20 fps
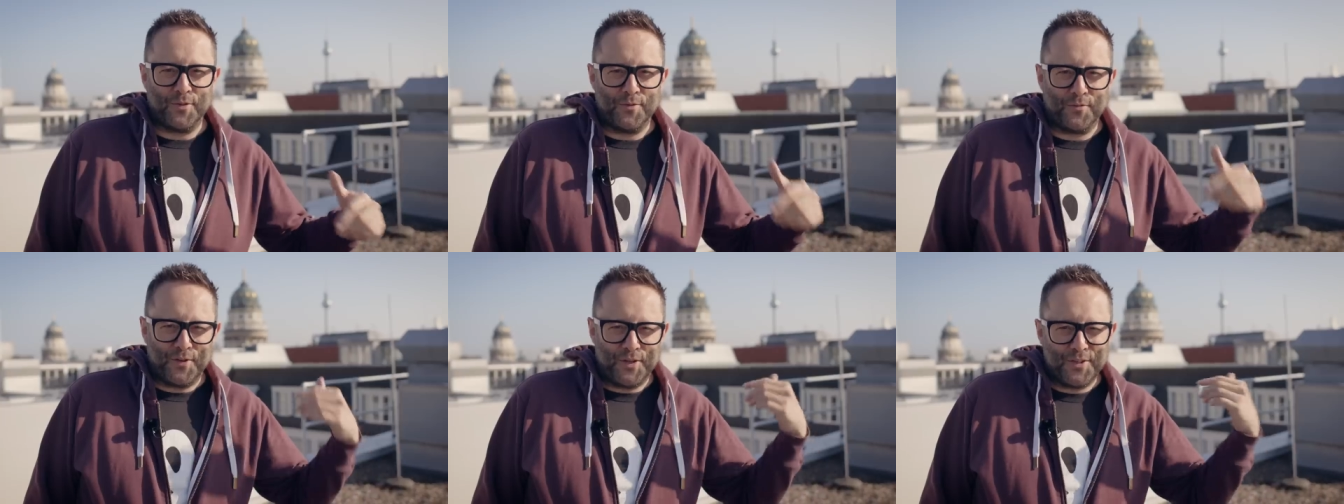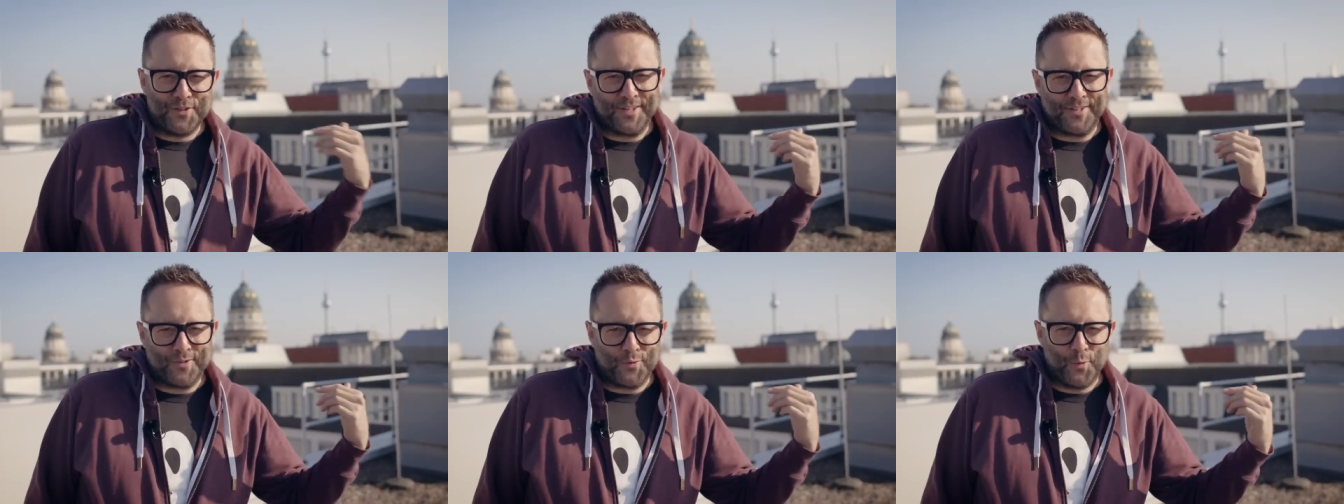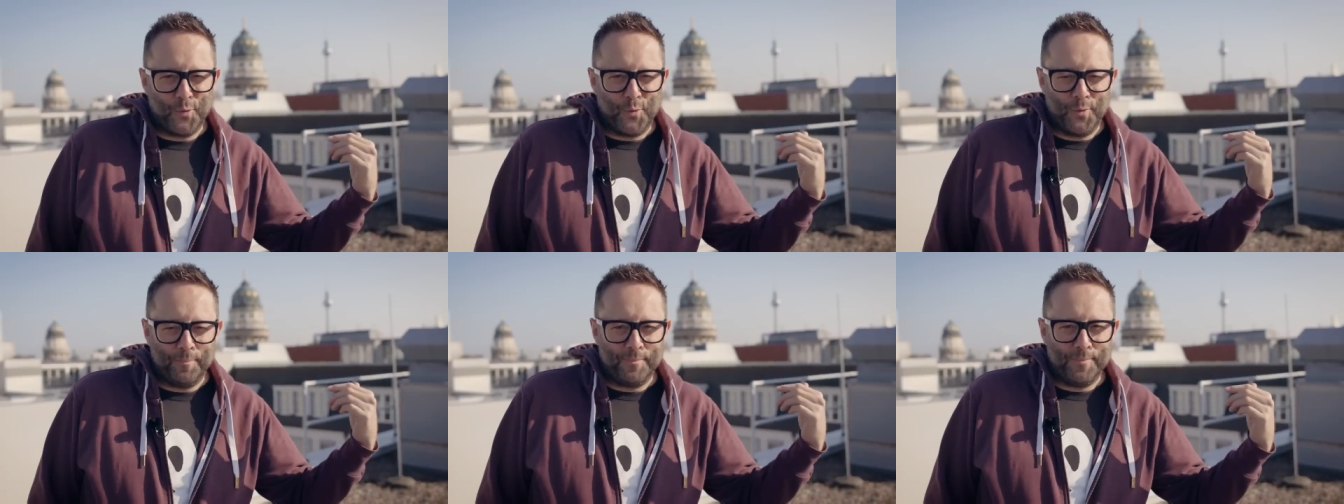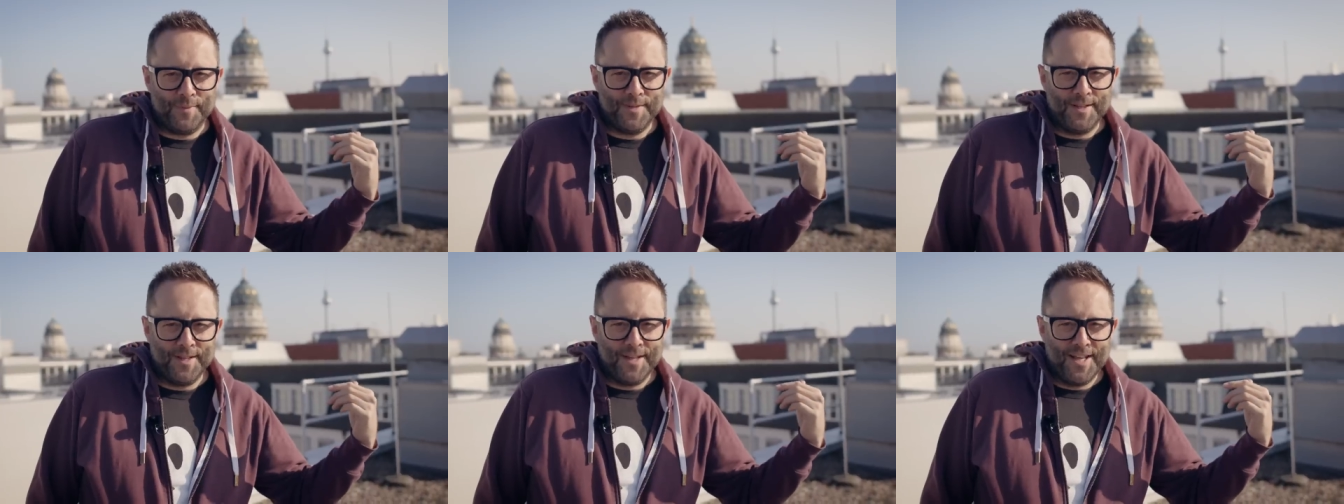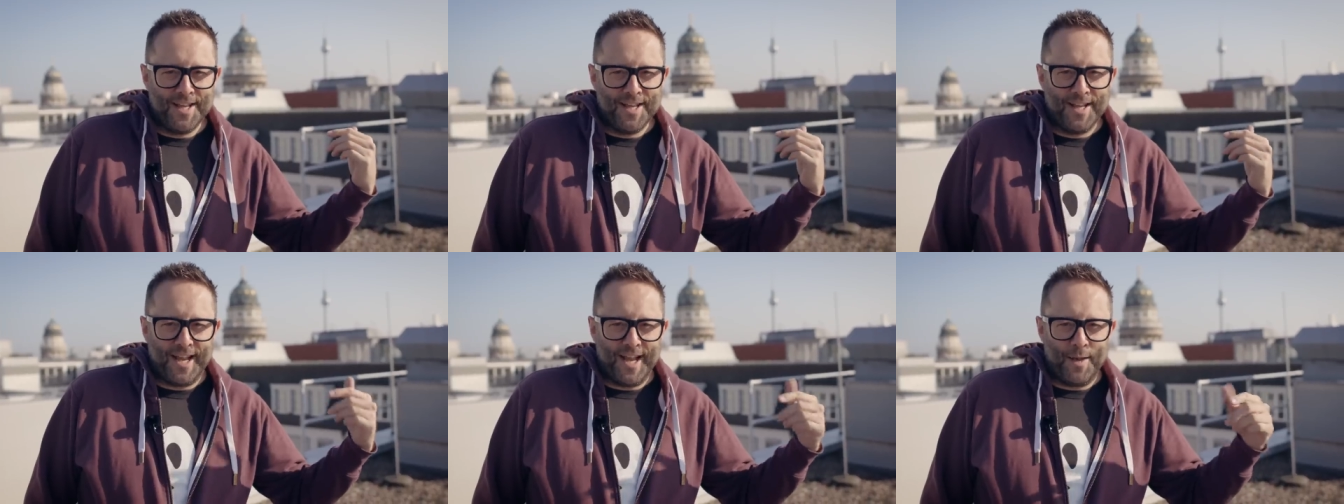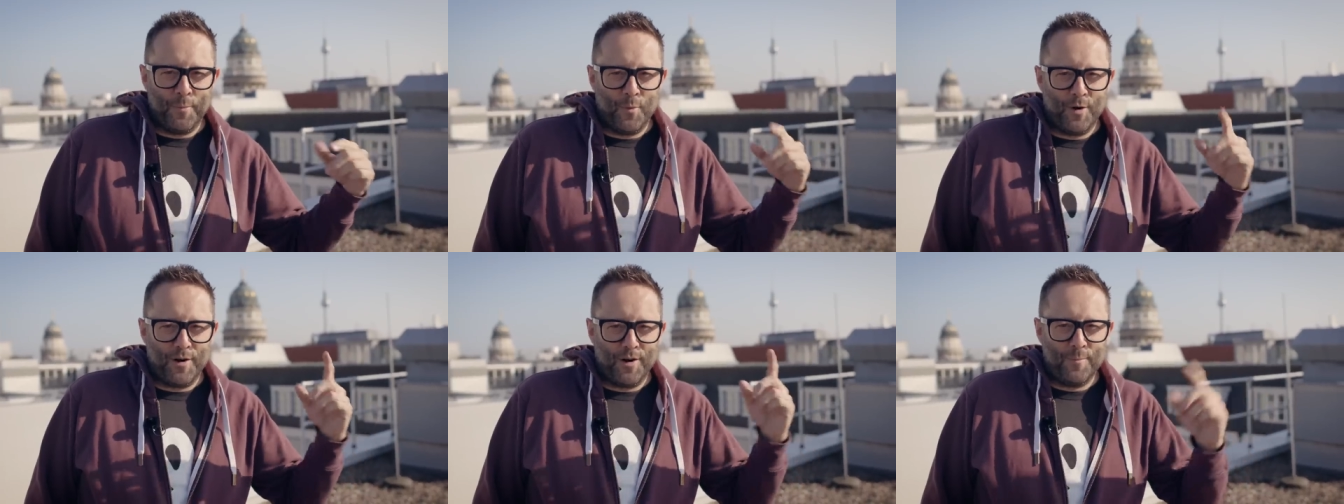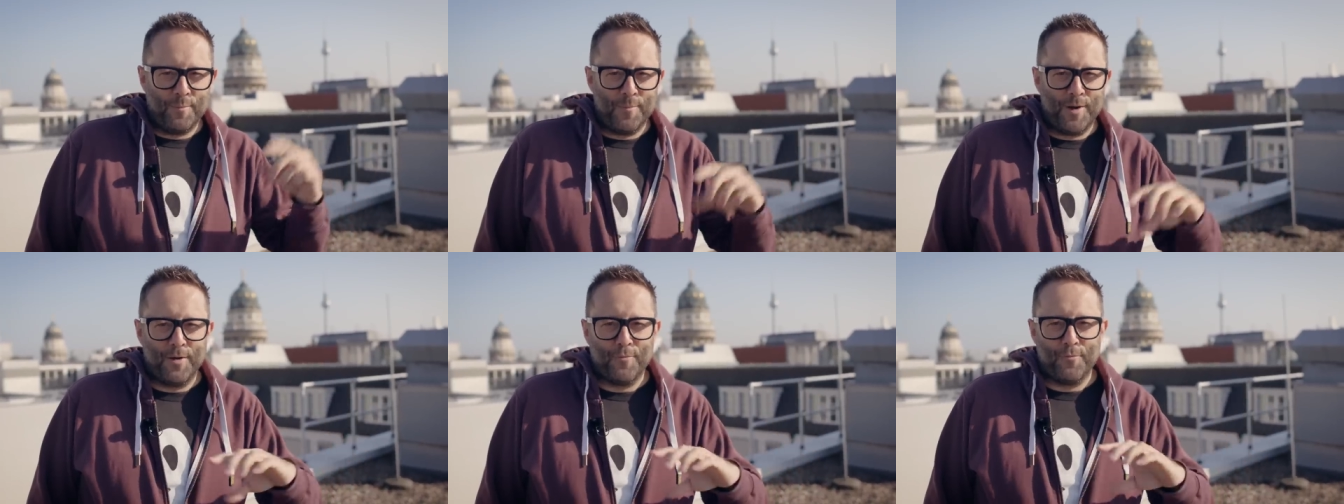as the Fernsehturm. And we're
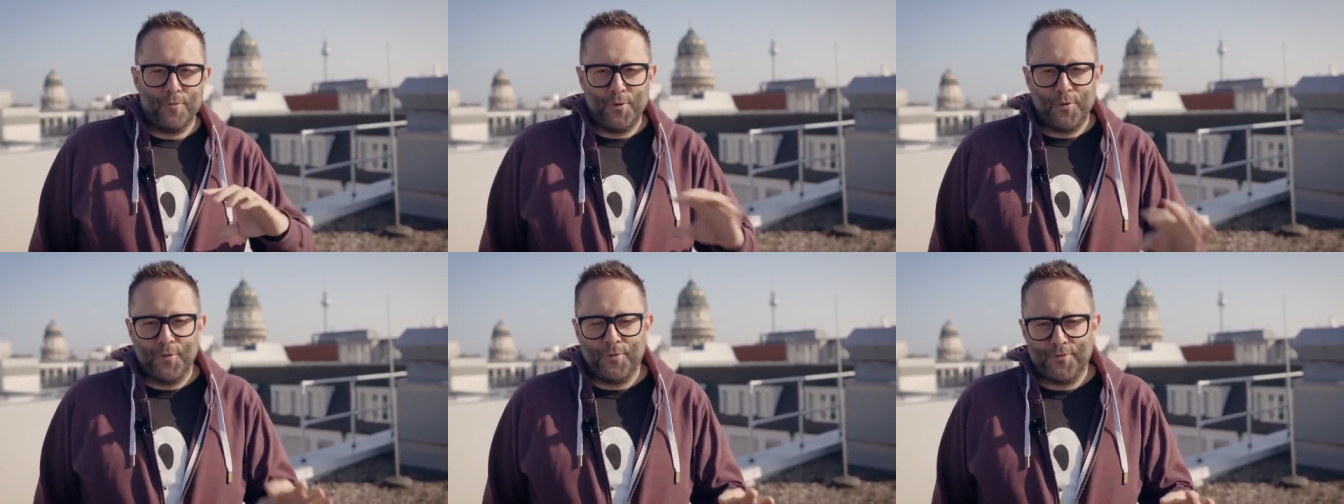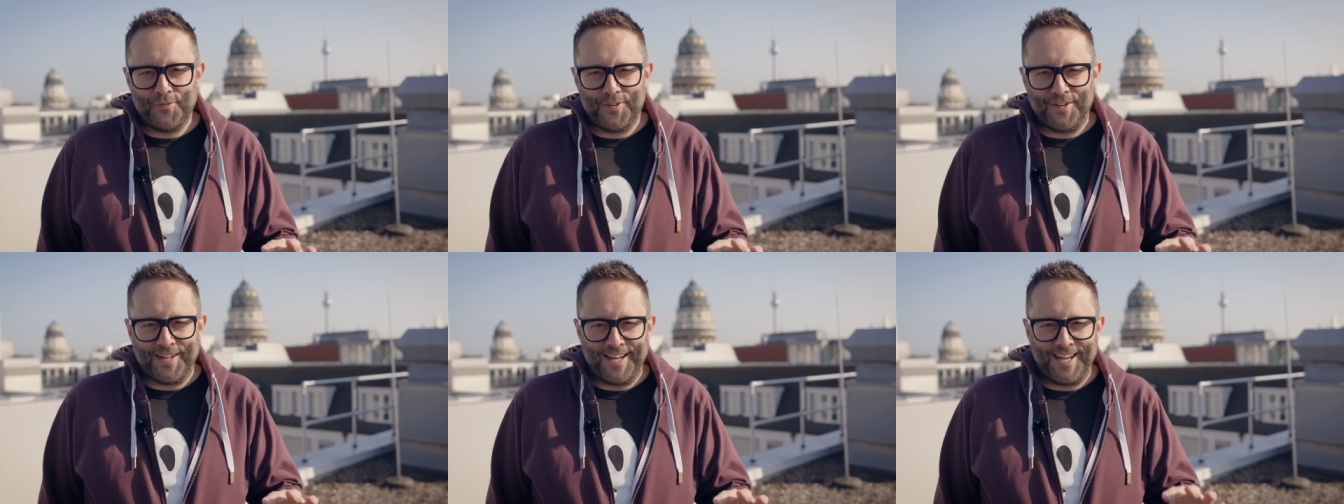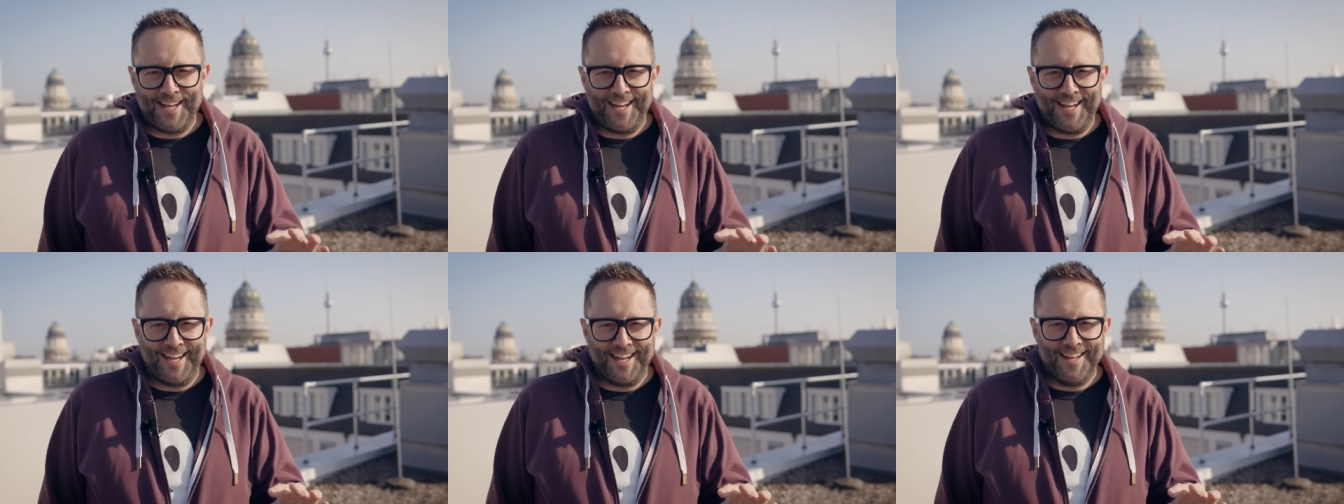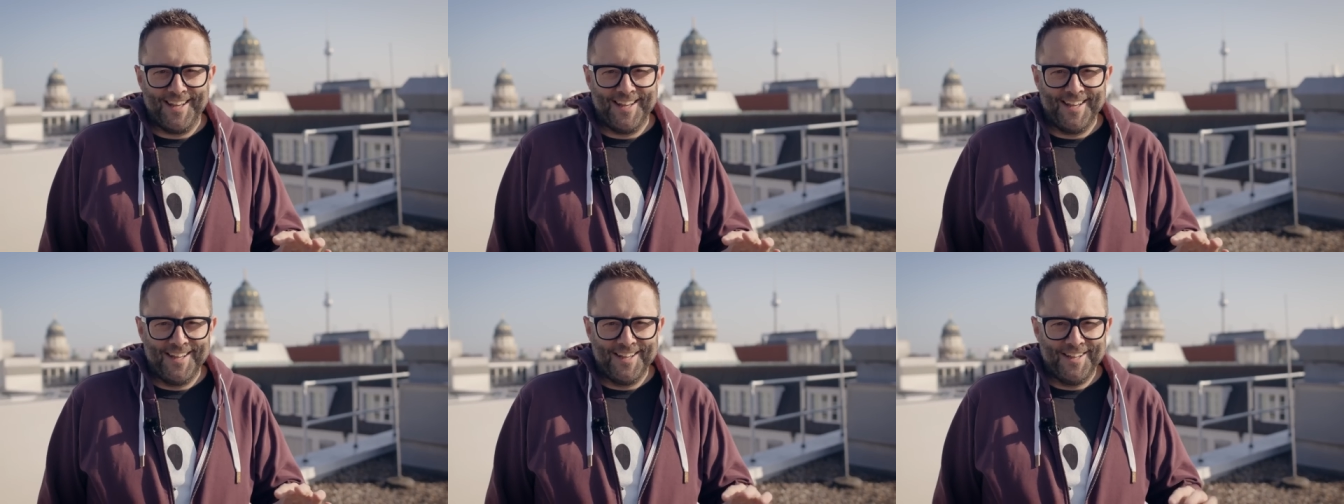on my roof today,